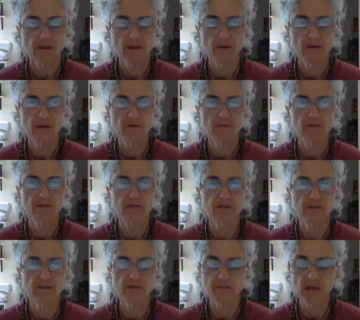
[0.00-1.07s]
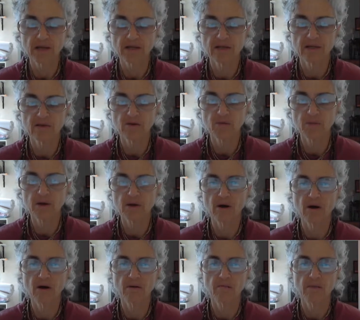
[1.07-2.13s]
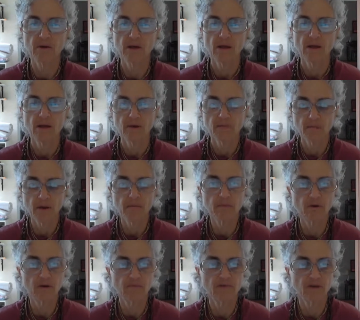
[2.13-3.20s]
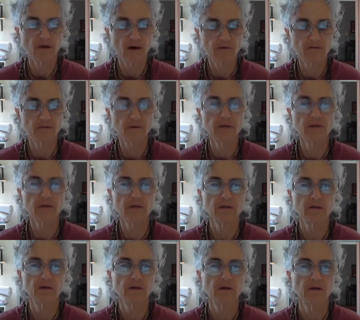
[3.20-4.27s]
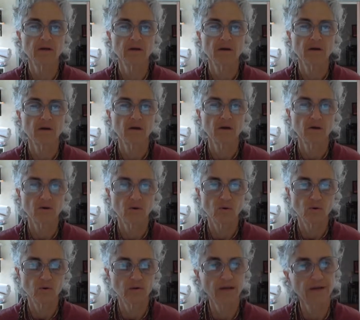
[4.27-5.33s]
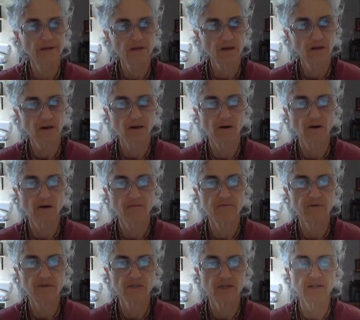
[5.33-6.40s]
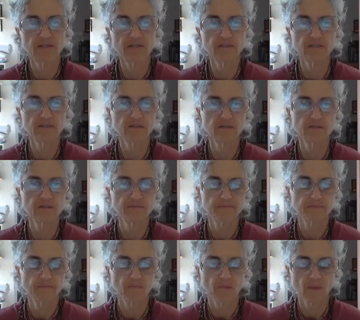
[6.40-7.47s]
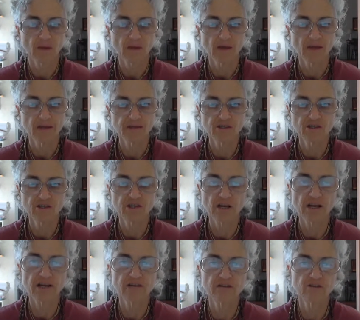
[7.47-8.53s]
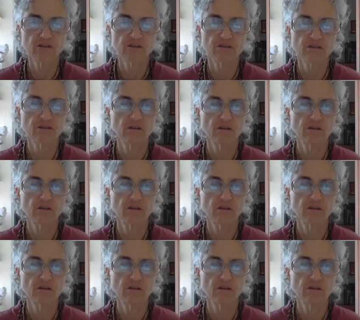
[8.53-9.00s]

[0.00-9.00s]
He was expected to become a member of the government who takes care of the citizens, in exchange